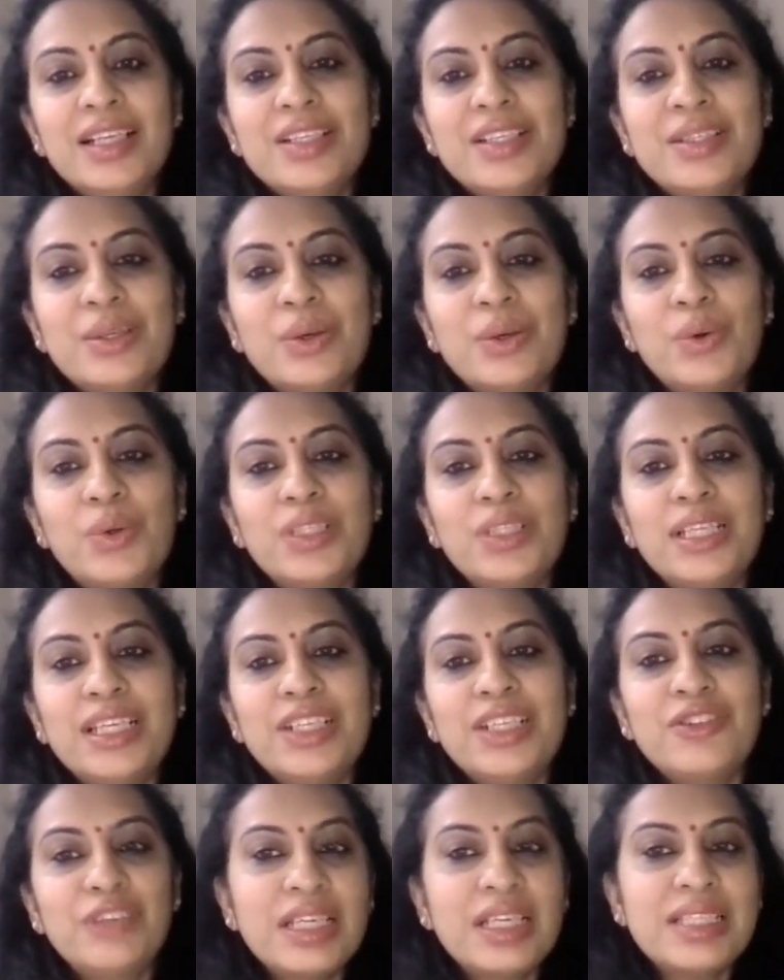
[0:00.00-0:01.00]
So
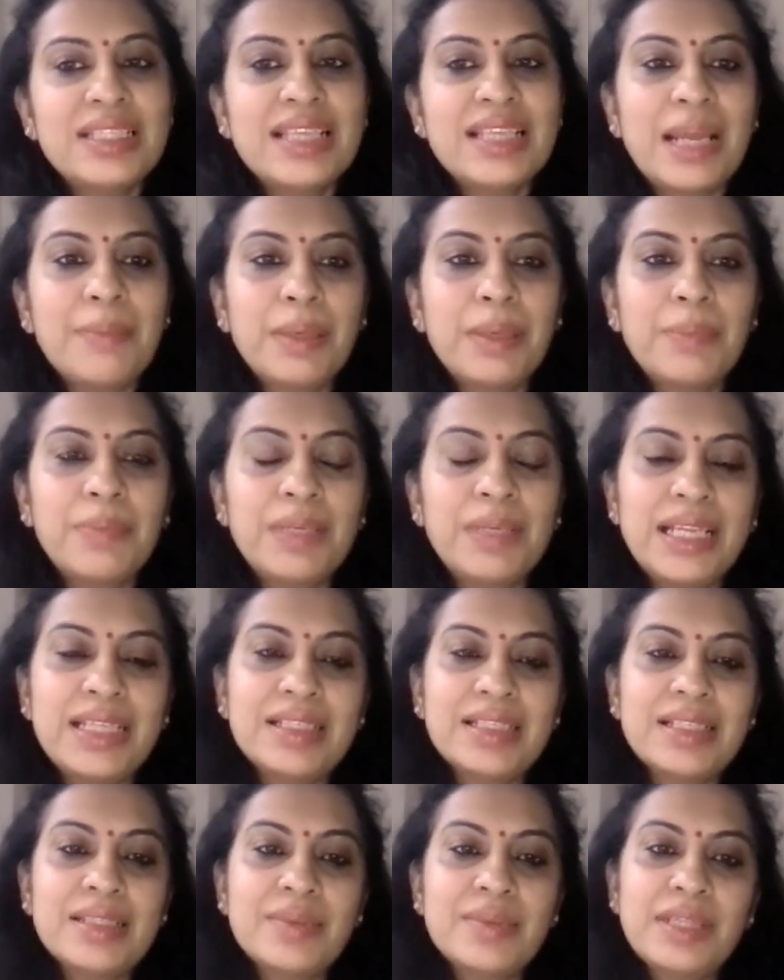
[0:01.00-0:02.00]
they trace sandpaper
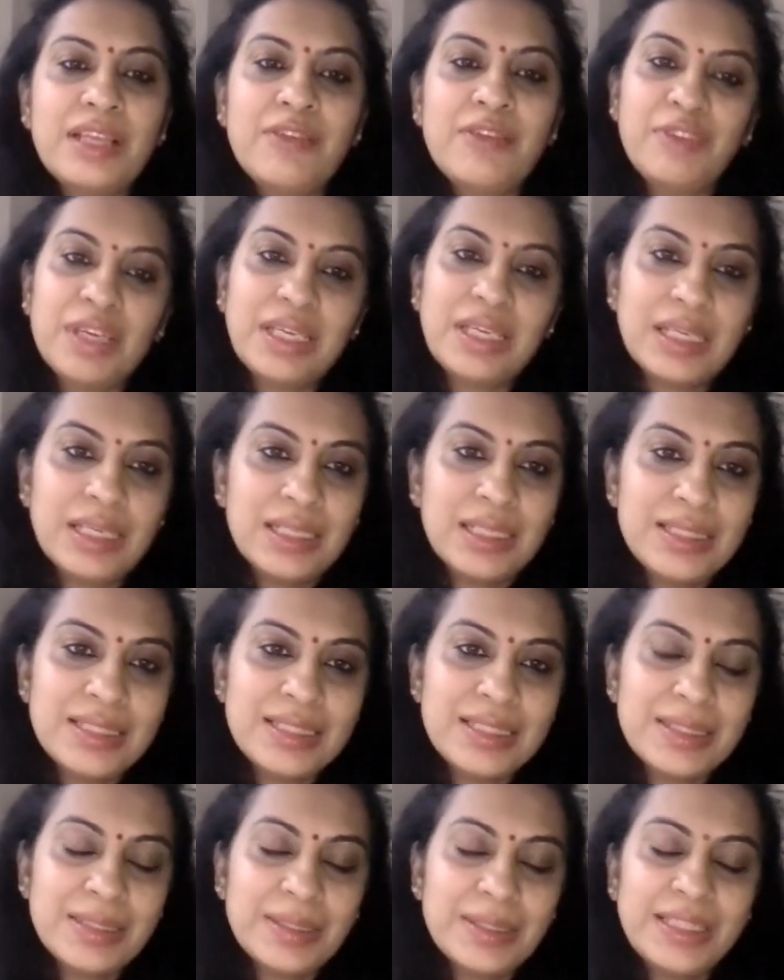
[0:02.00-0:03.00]
letters with their
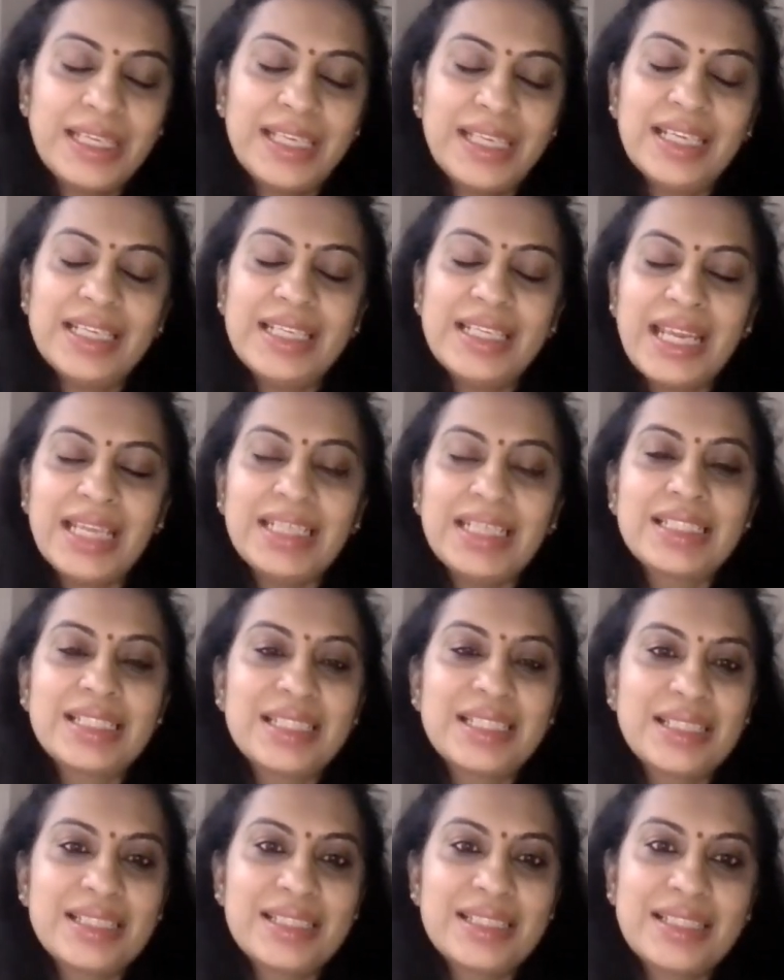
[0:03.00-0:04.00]
fingers, they
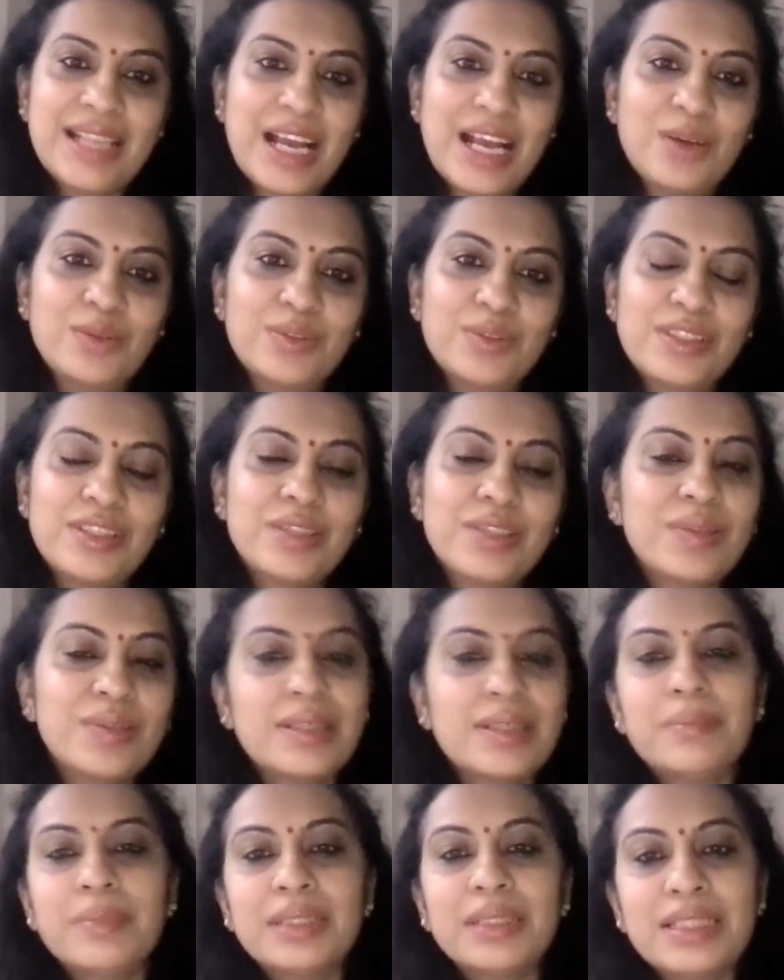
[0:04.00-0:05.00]
connect sounds to
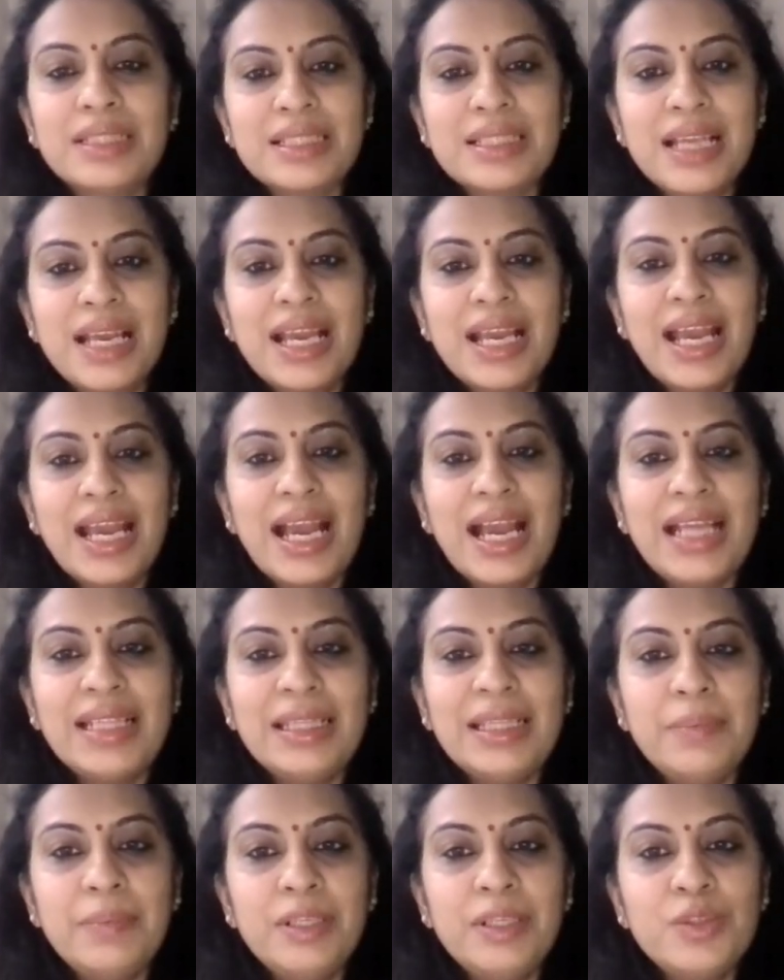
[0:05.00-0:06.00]
symbols,
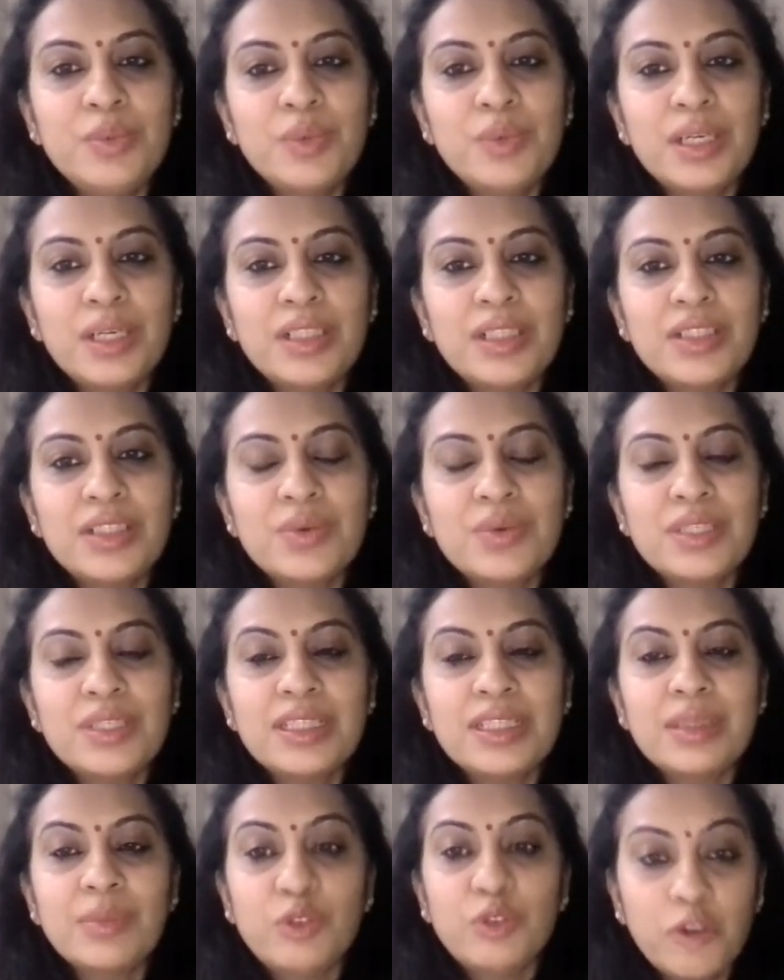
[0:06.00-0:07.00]
and they build words
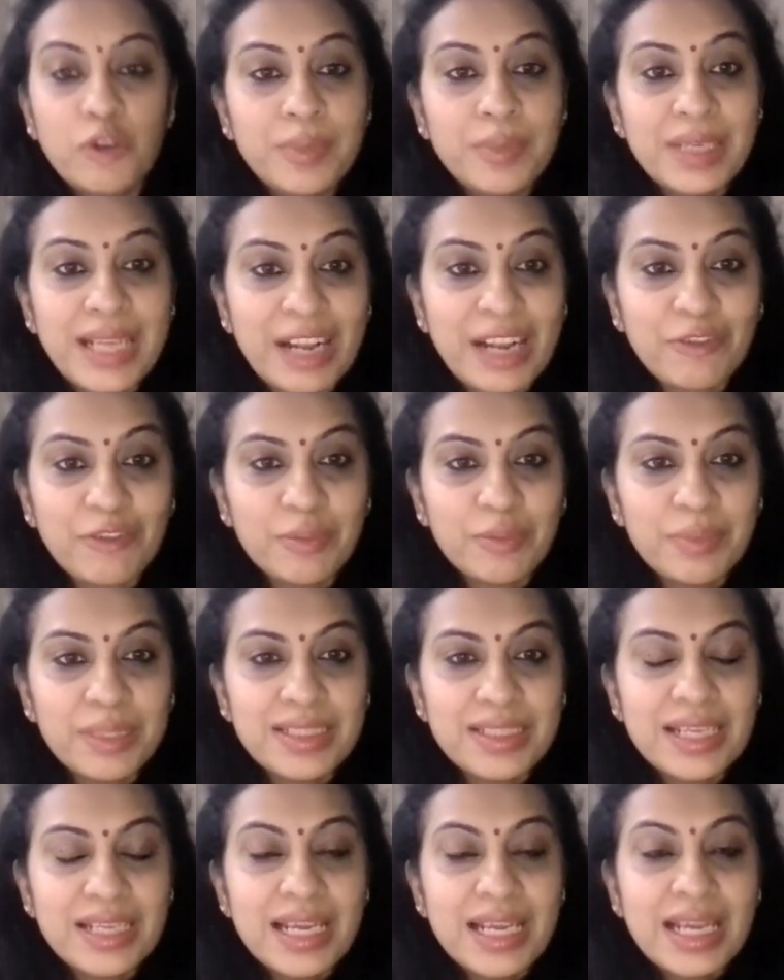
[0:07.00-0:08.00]
using the movable
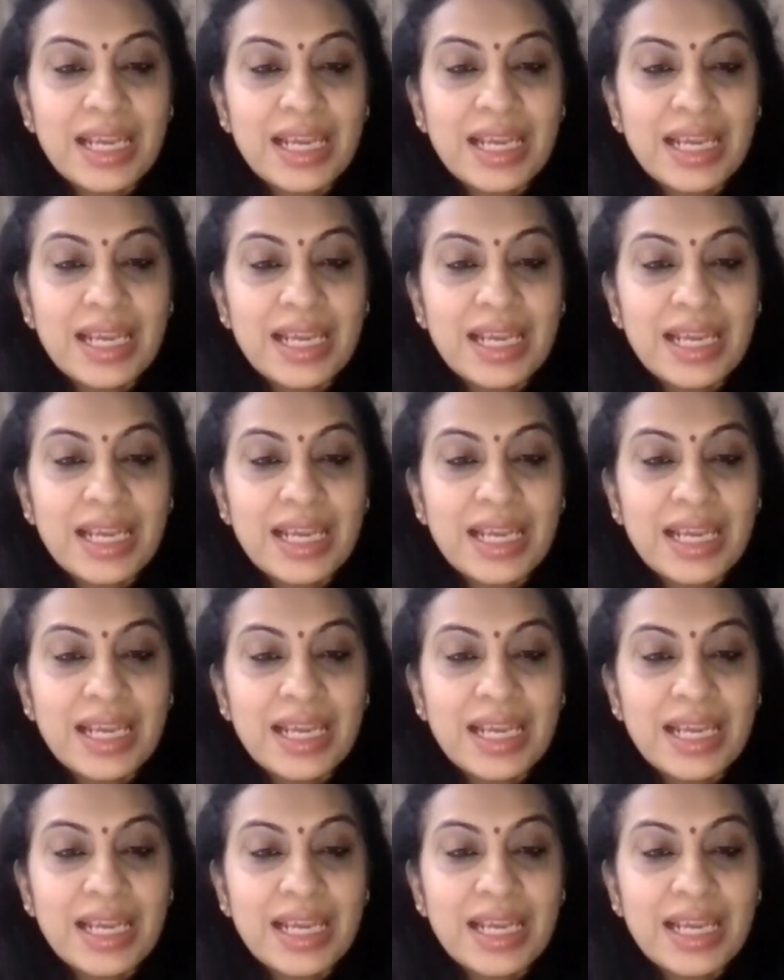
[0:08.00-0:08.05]
alphabet